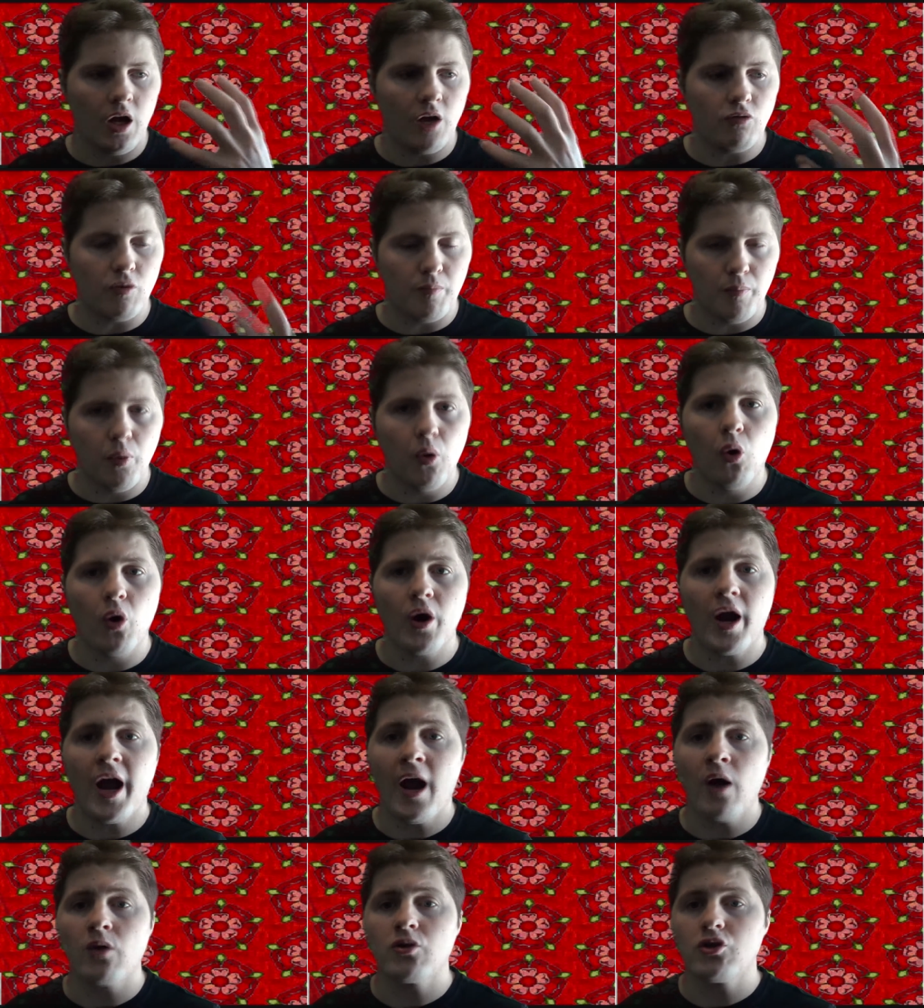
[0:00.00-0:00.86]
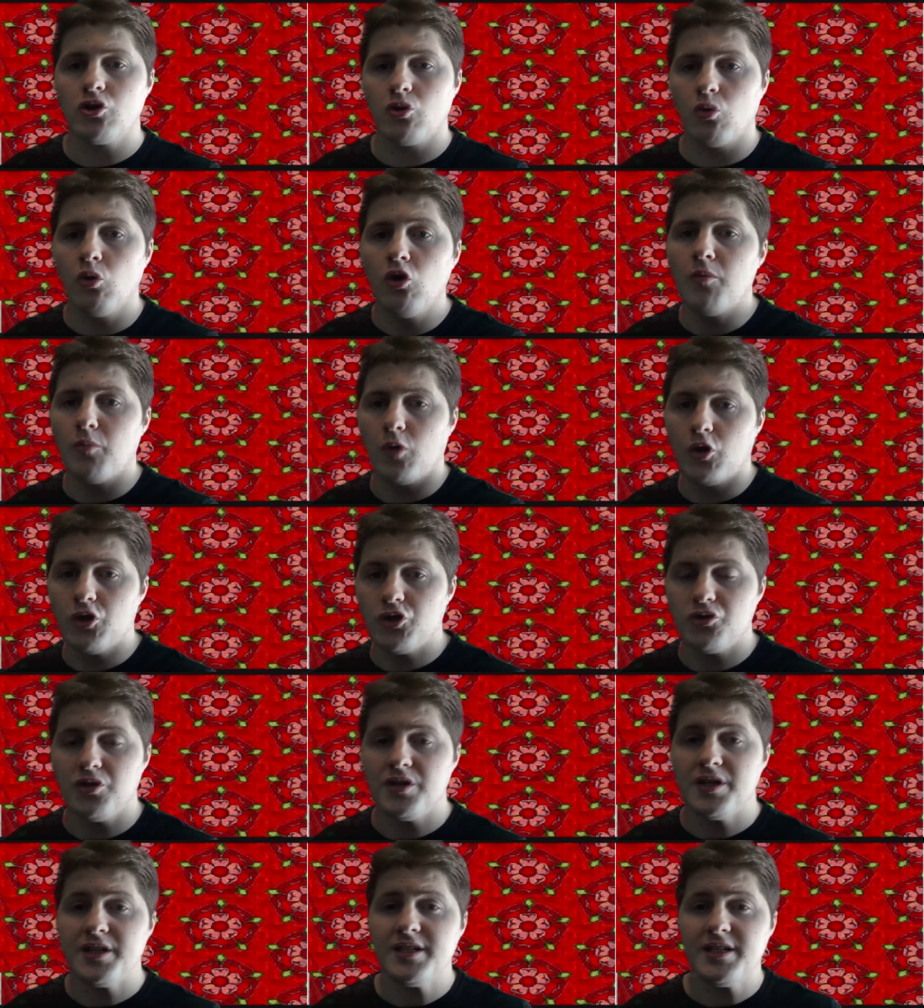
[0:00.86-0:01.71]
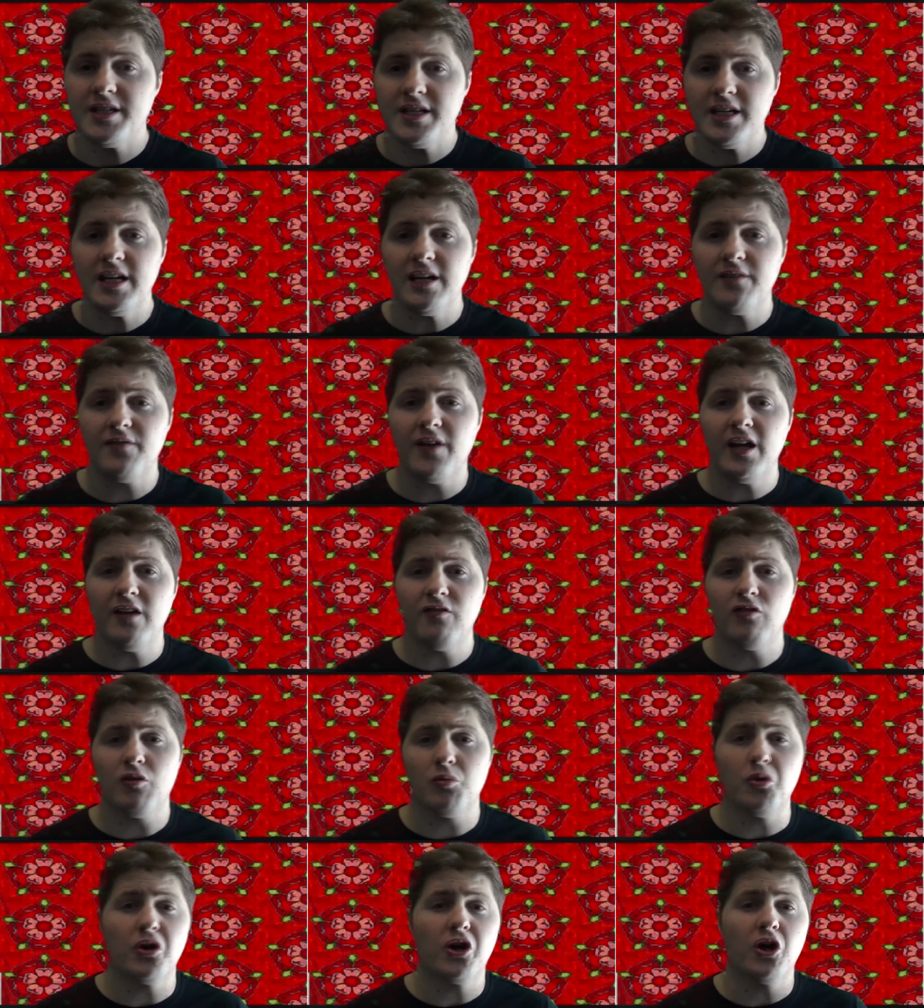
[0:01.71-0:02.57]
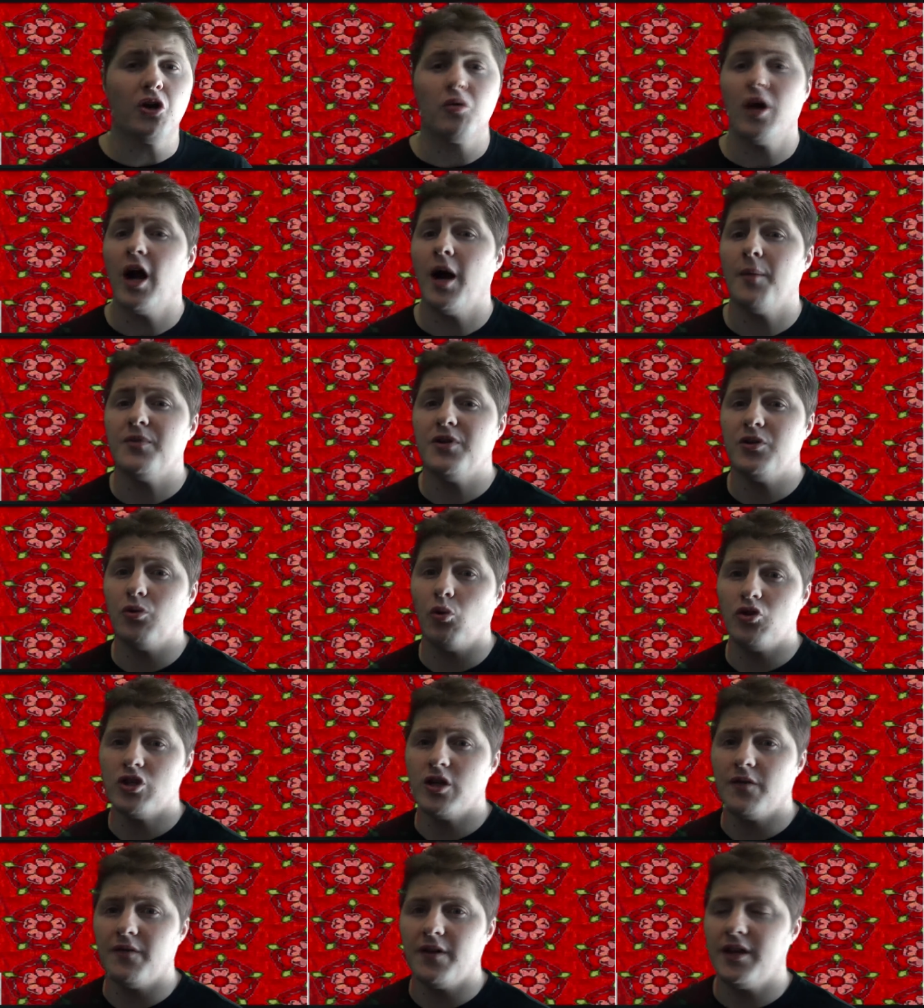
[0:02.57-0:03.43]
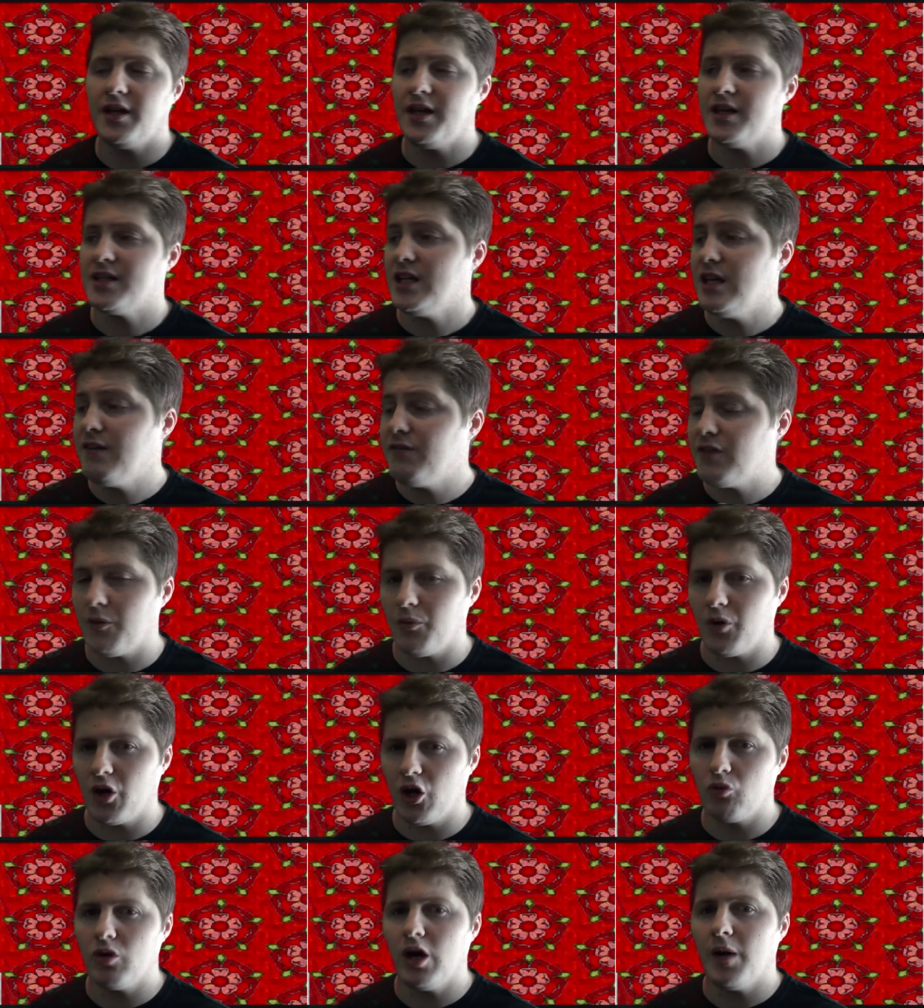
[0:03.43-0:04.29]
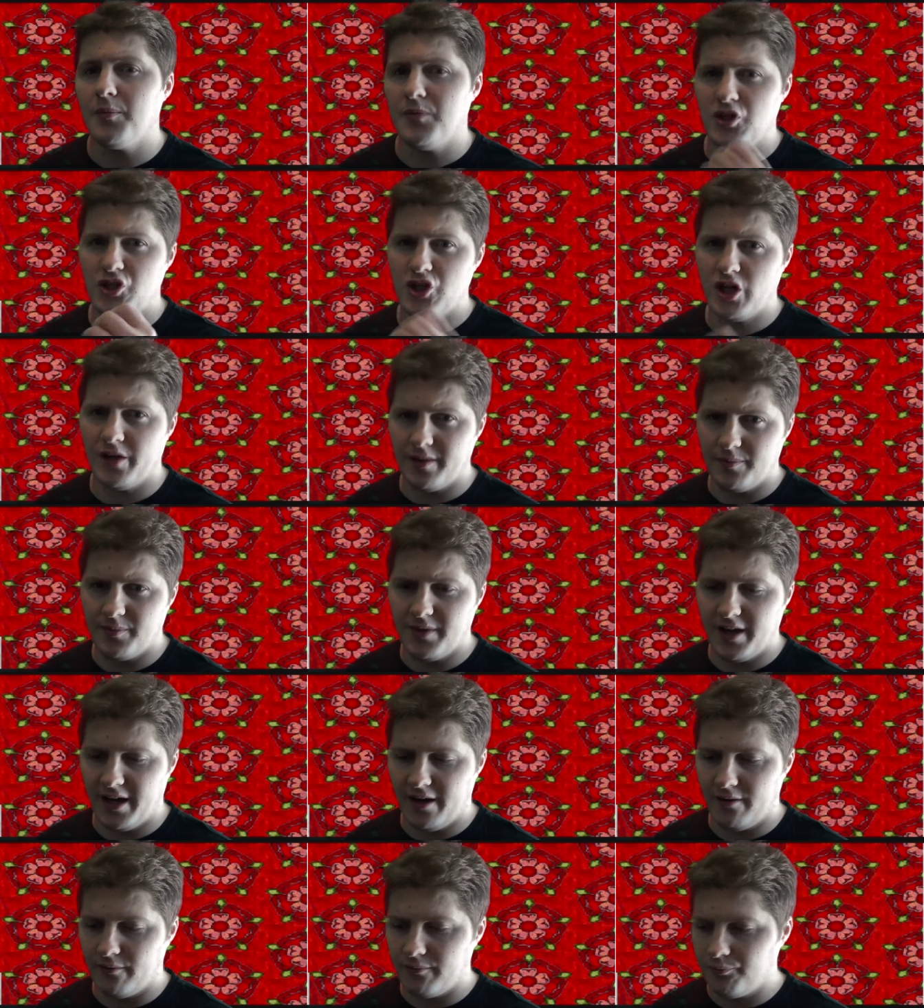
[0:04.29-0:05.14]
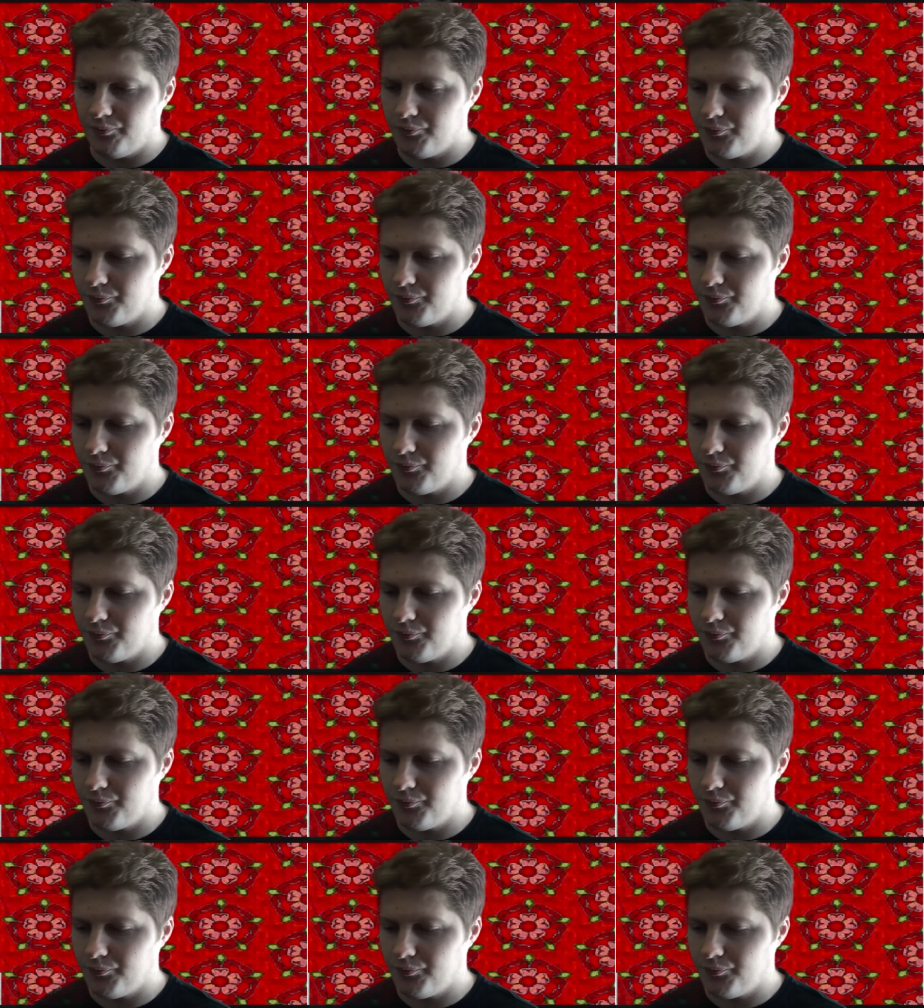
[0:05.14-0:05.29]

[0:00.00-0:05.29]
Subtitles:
report out to all the monasteries to see if any of them were corrupt and all these other things. If they were corrupt, he shut them down.